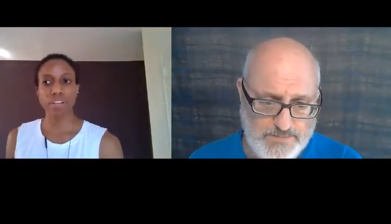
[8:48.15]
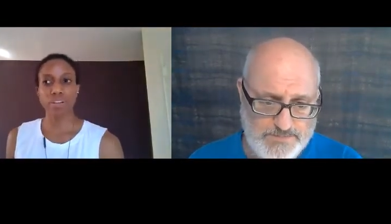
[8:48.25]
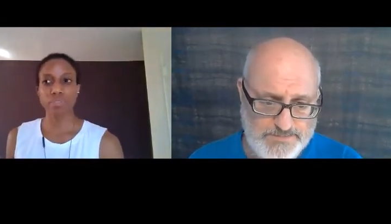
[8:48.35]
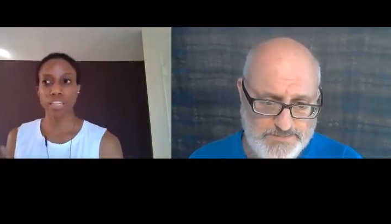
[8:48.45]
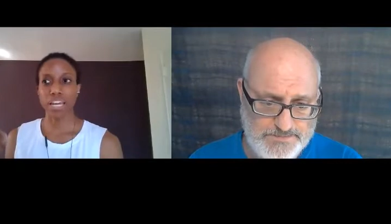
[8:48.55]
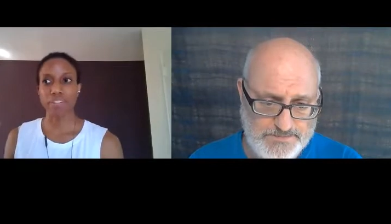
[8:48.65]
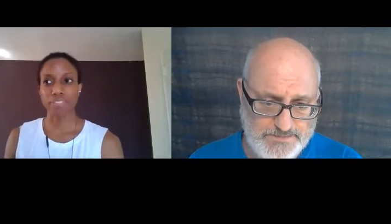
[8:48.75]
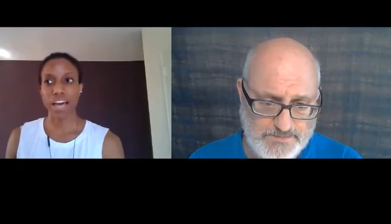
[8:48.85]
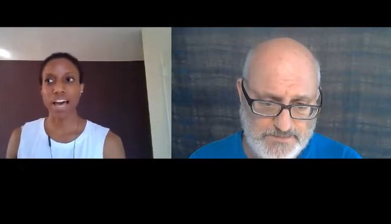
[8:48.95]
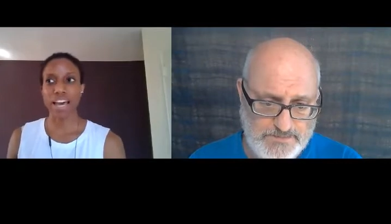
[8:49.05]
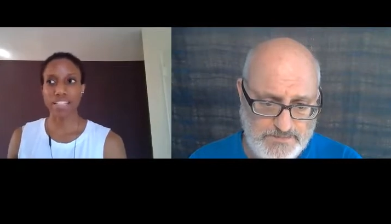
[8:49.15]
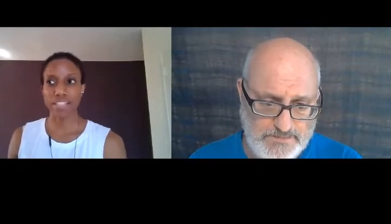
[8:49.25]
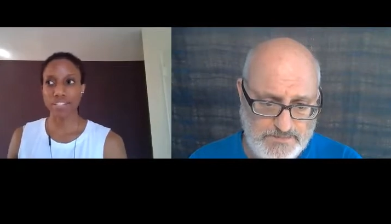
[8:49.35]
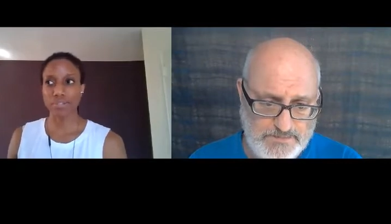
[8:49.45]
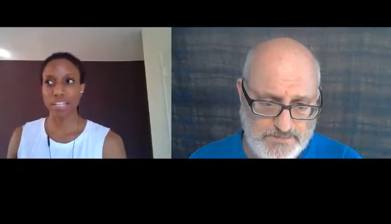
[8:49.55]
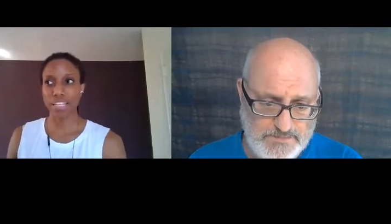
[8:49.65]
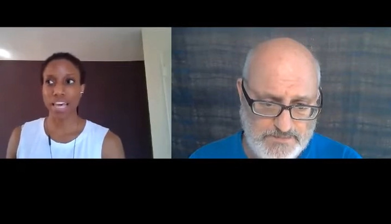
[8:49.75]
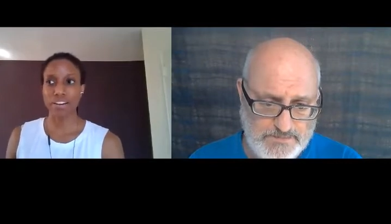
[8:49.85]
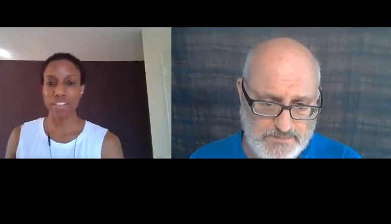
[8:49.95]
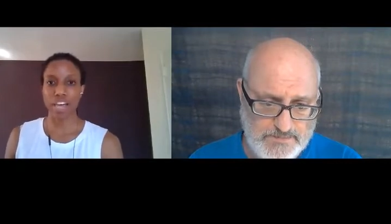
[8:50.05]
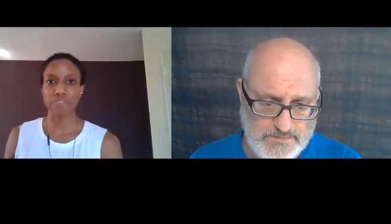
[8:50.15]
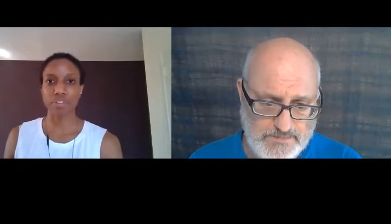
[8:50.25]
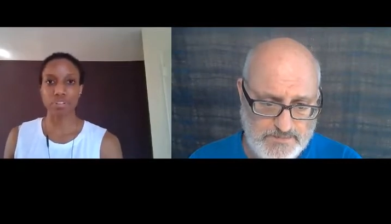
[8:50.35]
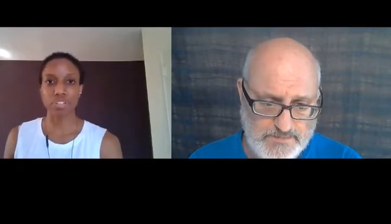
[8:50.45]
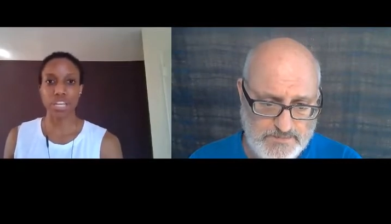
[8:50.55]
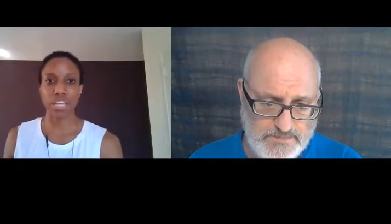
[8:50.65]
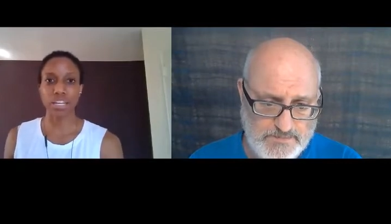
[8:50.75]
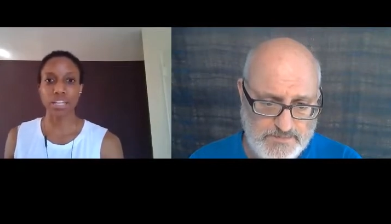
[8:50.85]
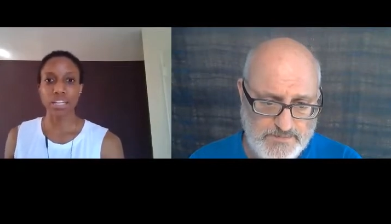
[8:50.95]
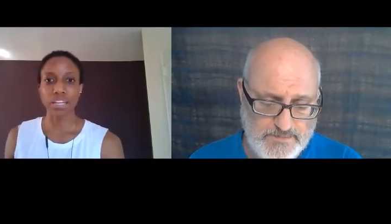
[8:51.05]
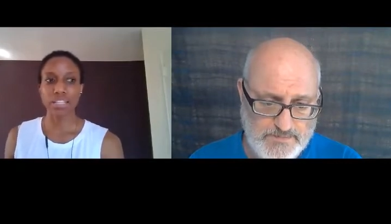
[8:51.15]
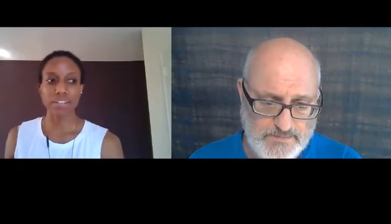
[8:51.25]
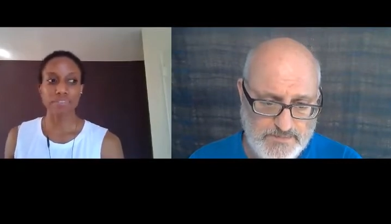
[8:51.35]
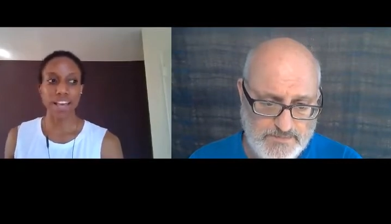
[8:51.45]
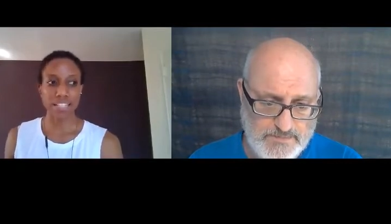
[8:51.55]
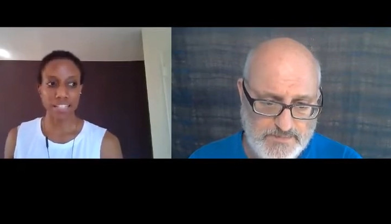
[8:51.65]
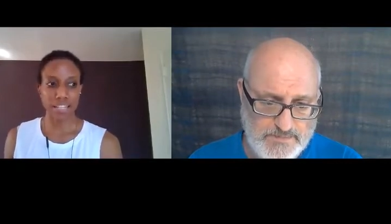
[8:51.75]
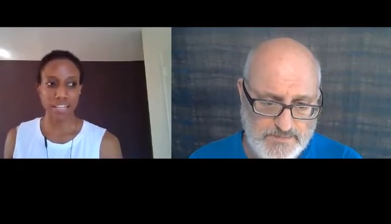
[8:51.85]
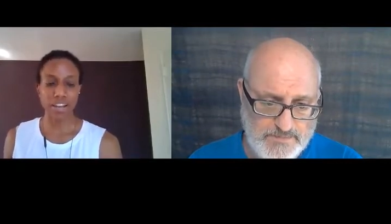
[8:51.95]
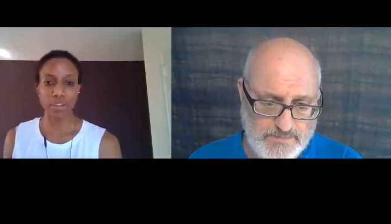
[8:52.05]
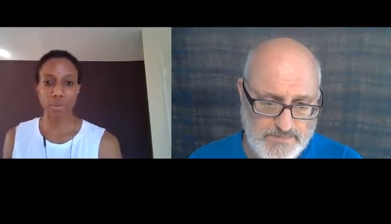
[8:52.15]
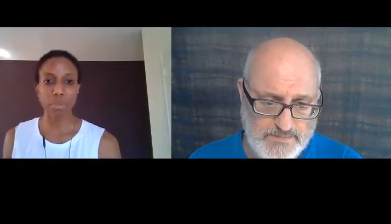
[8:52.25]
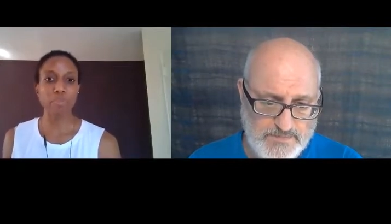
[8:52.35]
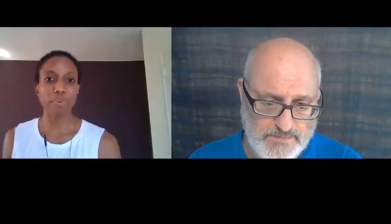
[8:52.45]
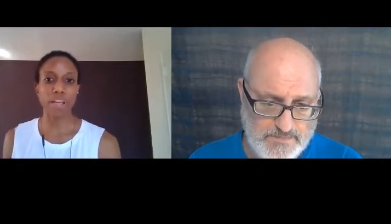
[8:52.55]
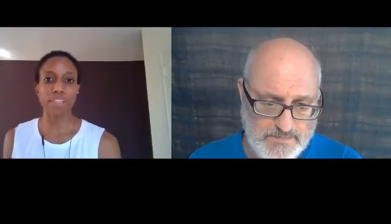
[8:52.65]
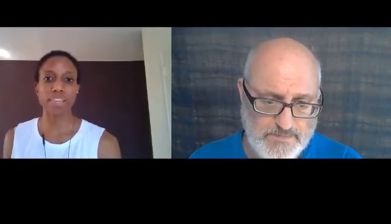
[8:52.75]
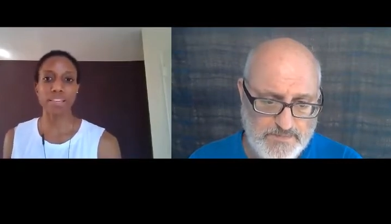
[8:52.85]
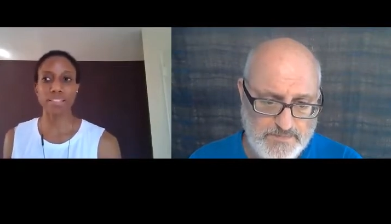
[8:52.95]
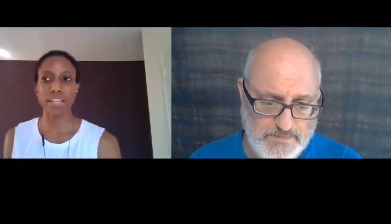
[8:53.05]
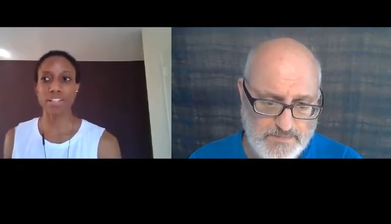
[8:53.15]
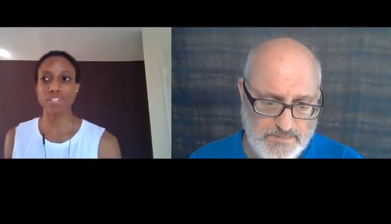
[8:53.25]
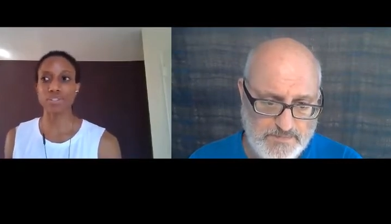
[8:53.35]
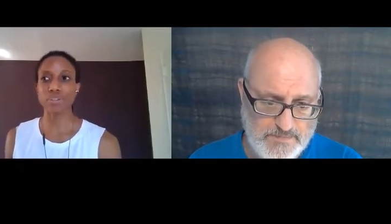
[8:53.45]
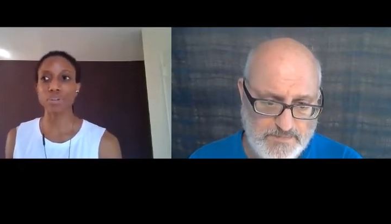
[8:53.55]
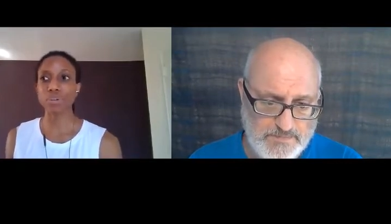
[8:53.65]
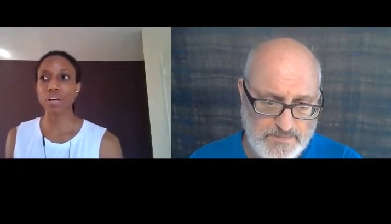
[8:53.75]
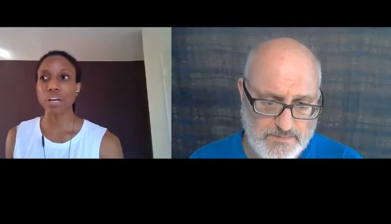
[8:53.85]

Speaker 1: really kind of the highest you can get on that food chain is investing in other people, I think stands true.